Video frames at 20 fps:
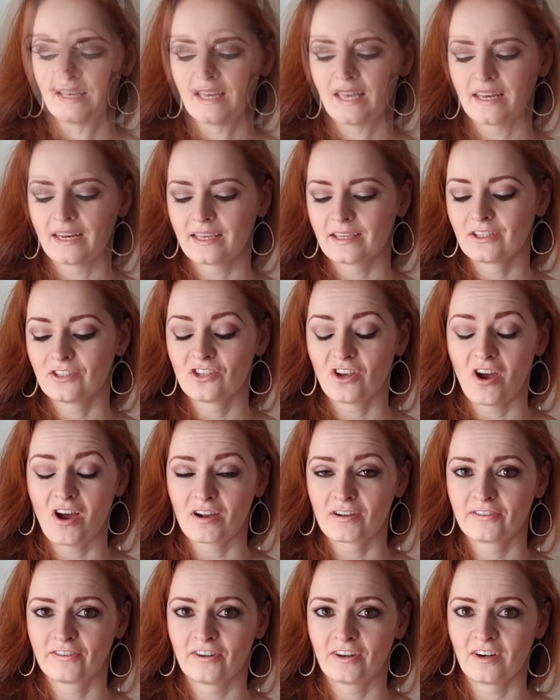And I could
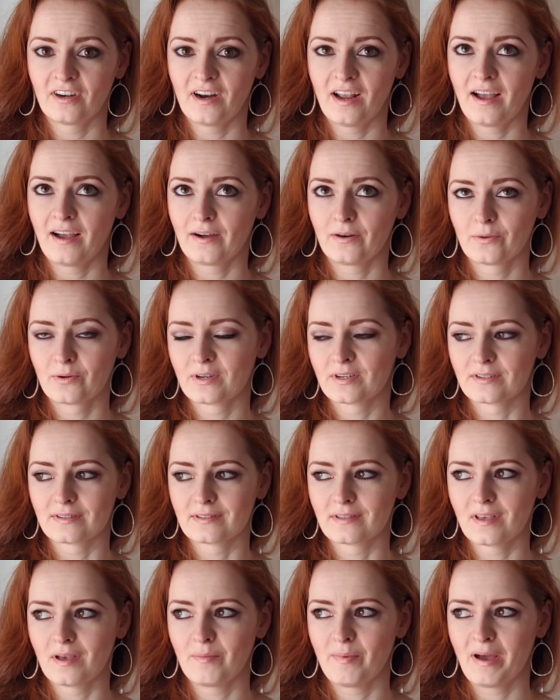talk for
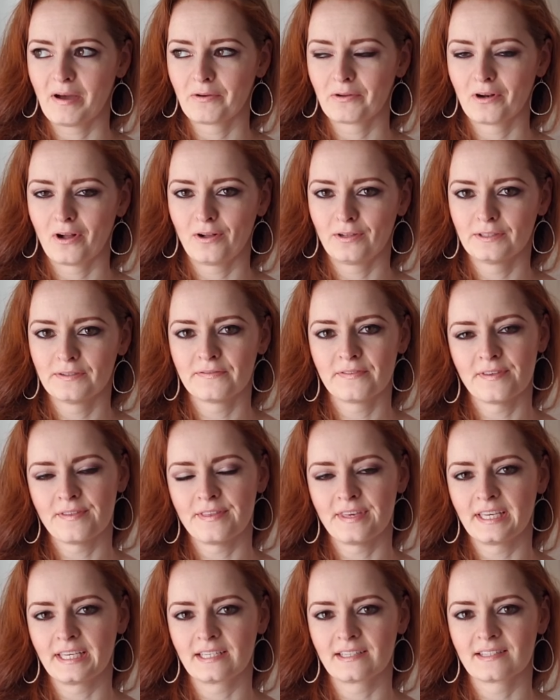hours about all of the
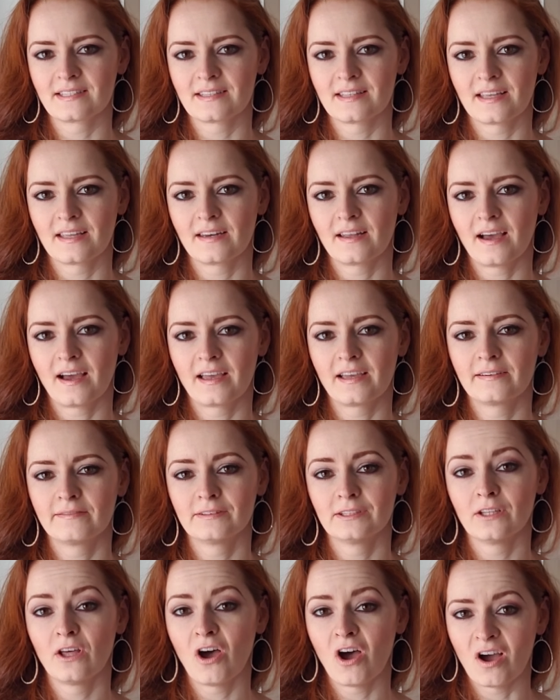things that I have
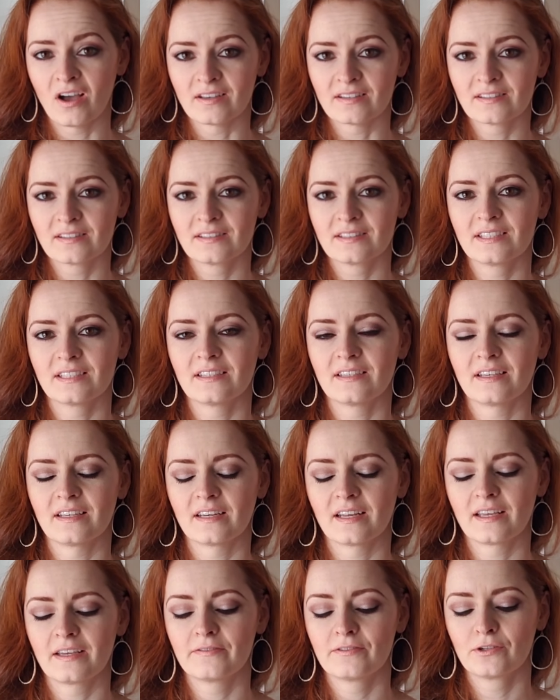lost and
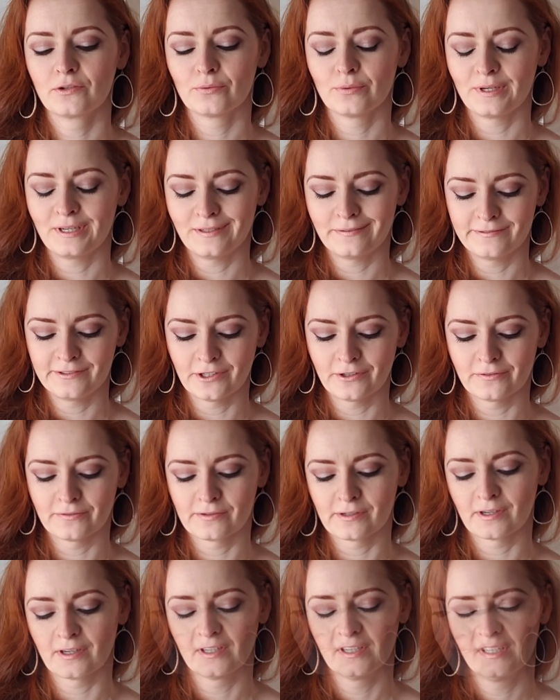I have grieved
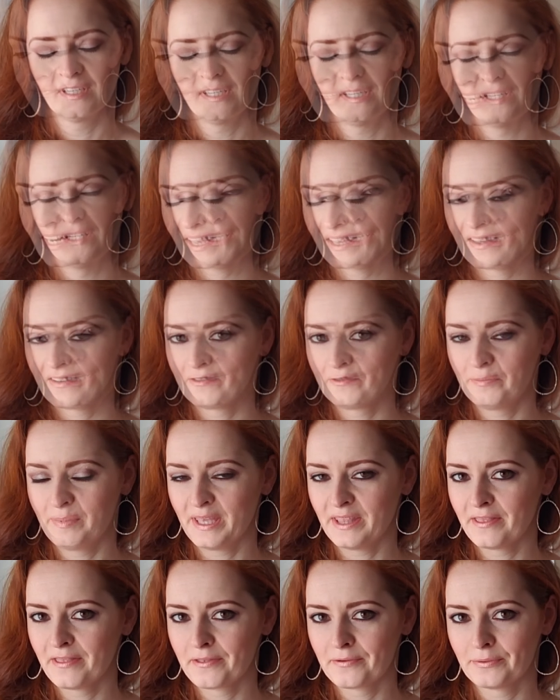over I have
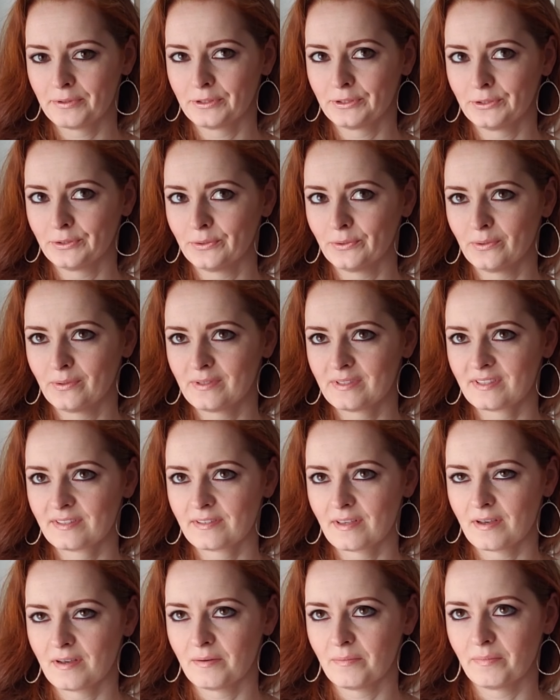been through
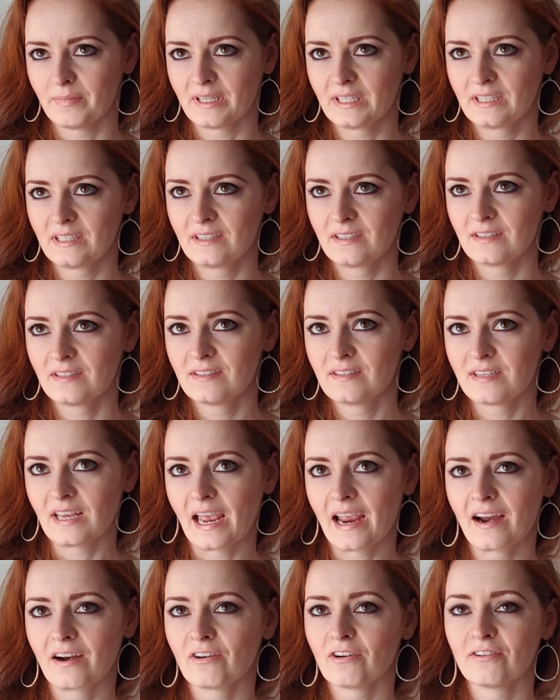some
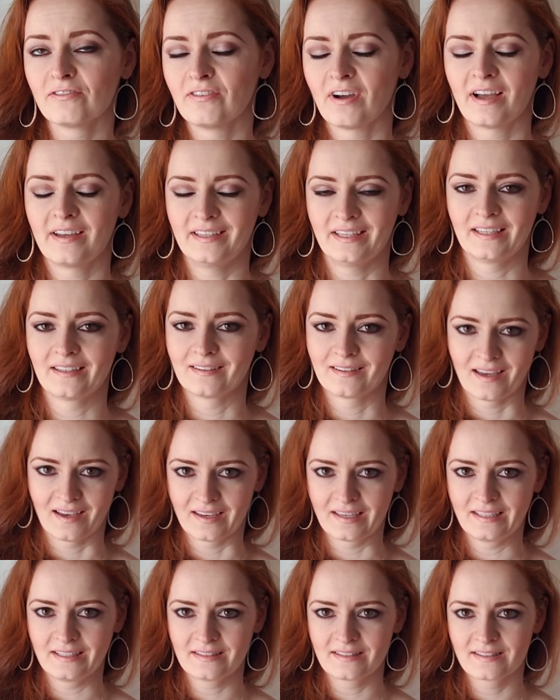terrifying
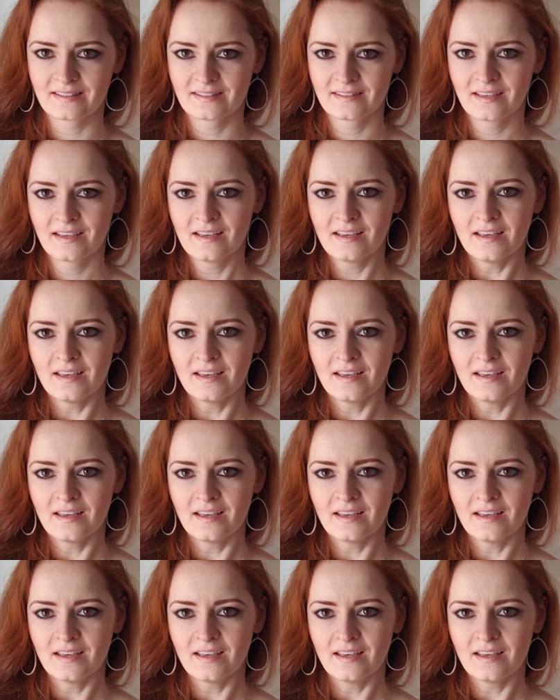nights